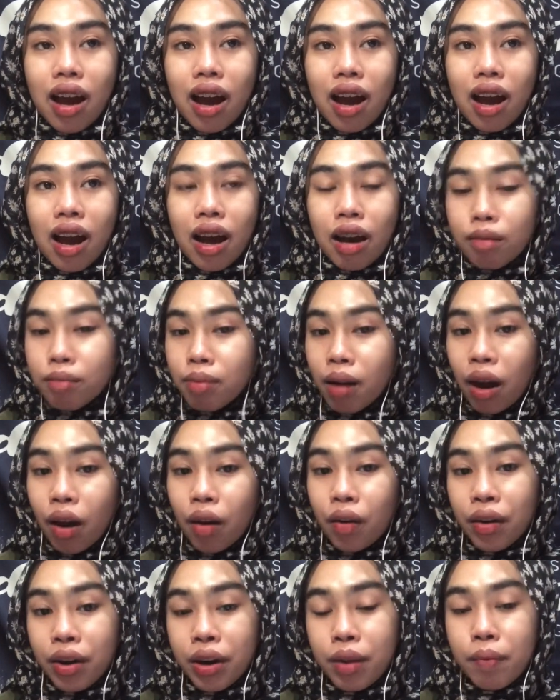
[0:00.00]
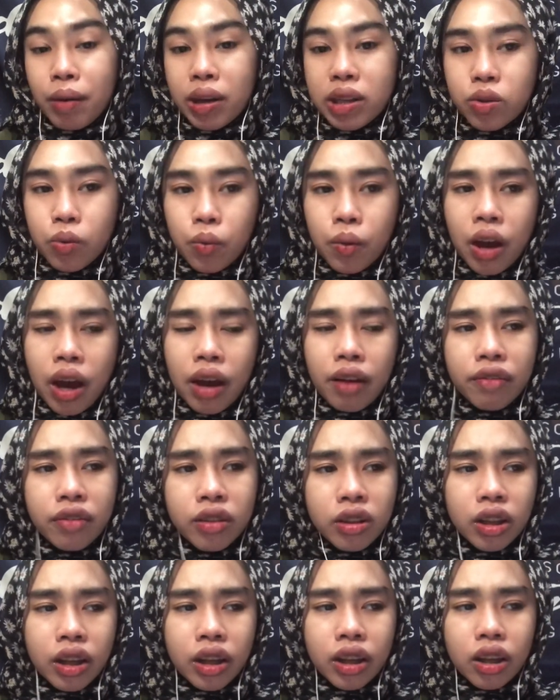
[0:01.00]
Abba already passed away. I feel
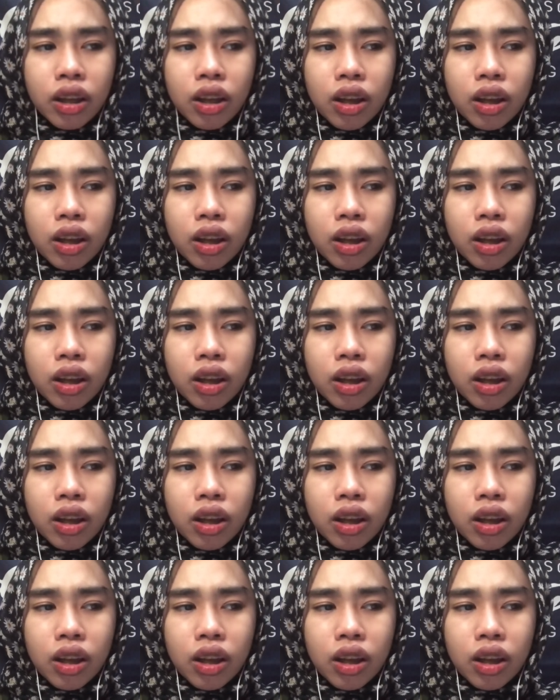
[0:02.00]
like